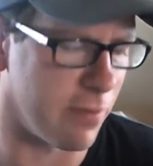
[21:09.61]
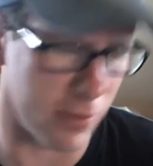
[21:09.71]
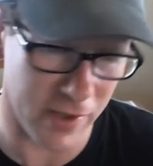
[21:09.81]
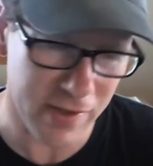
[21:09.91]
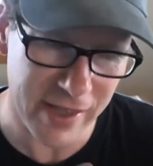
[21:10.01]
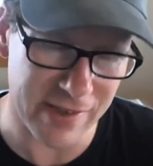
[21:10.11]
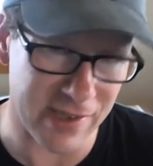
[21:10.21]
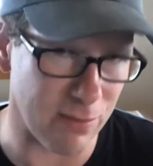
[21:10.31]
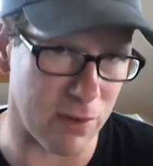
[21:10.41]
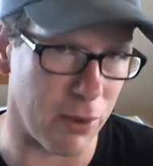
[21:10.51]
But this thing
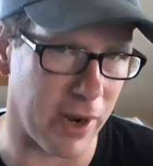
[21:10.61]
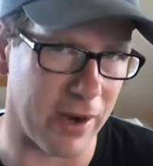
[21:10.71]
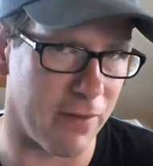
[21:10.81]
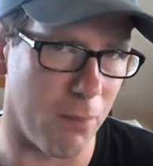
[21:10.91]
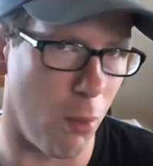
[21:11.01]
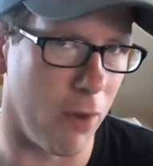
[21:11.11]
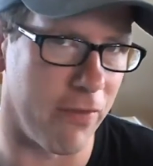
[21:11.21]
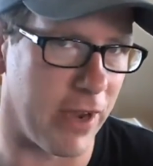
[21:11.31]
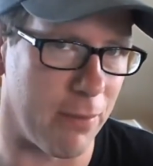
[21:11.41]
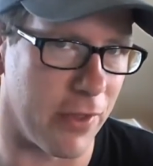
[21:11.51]
seems to put out even more
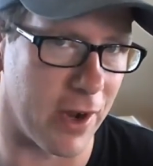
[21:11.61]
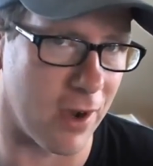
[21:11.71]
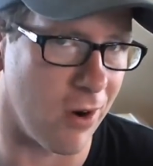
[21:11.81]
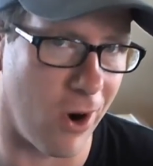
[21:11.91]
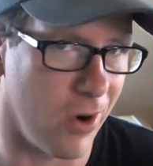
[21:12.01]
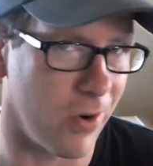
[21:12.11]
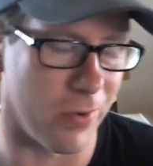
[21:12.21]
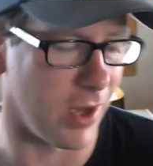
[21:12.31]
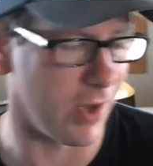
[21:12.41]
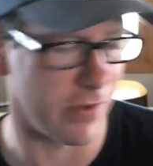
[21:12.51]
vapor than a cardo does,